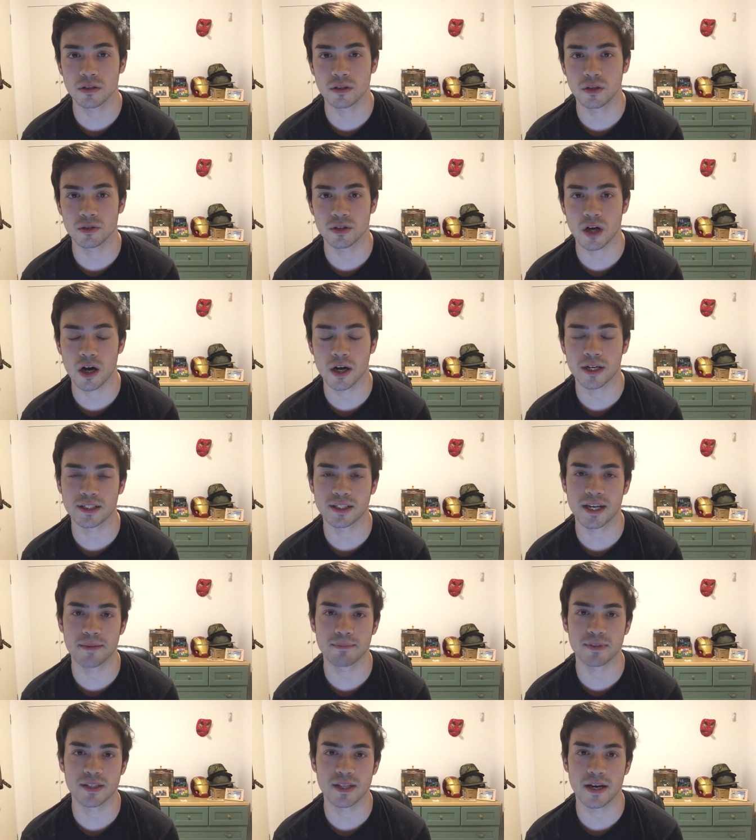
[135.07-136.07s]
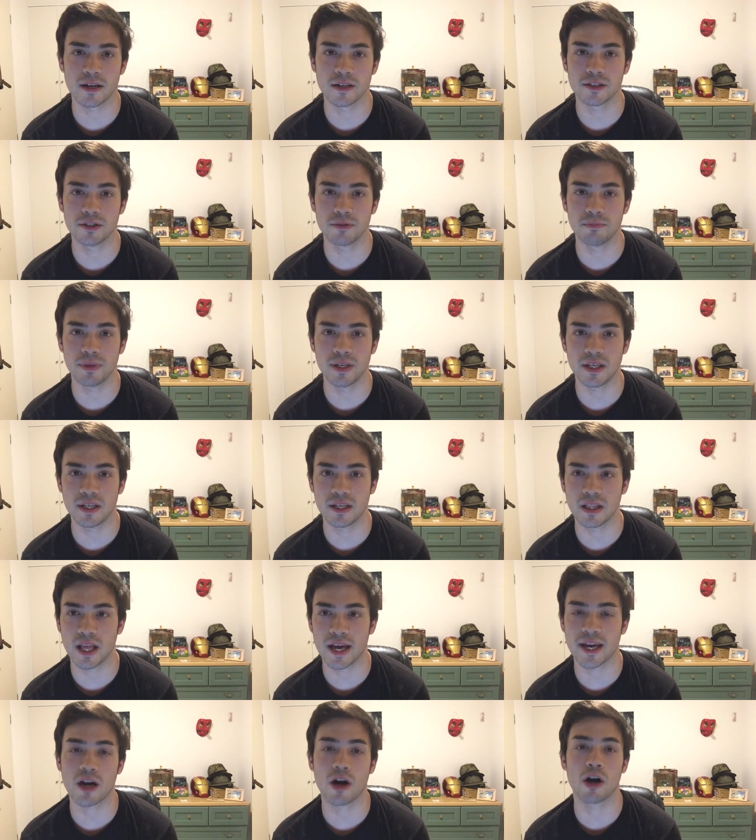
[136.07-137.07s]
those archetypes there to be
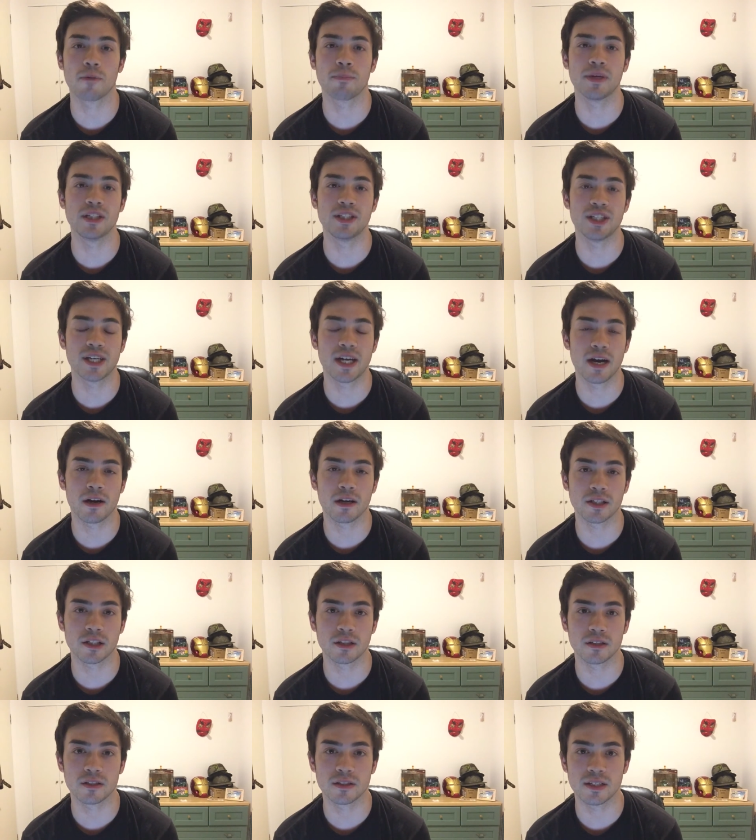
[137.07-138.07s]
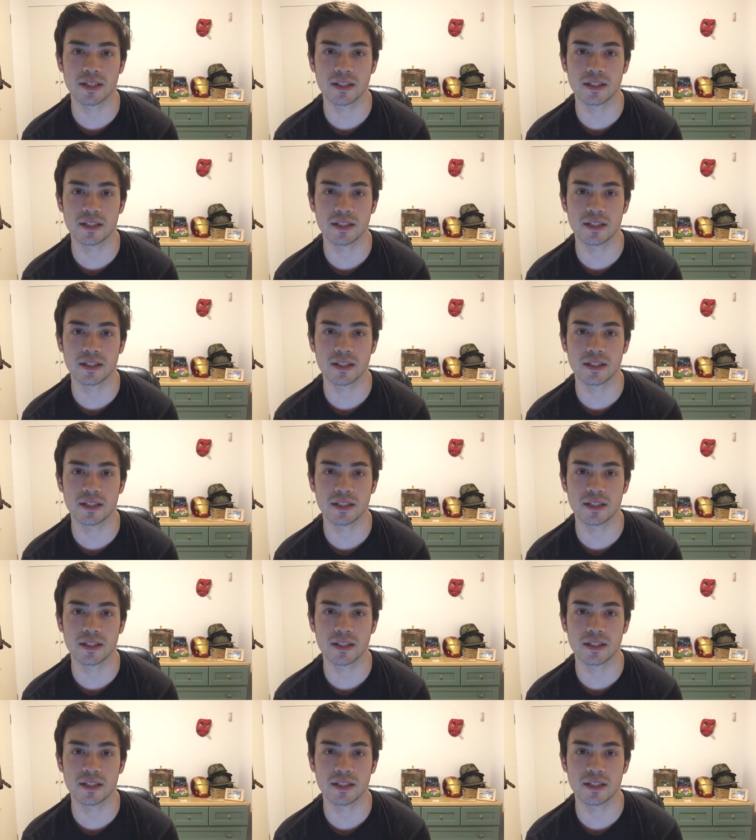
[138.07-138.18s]
like RPG characters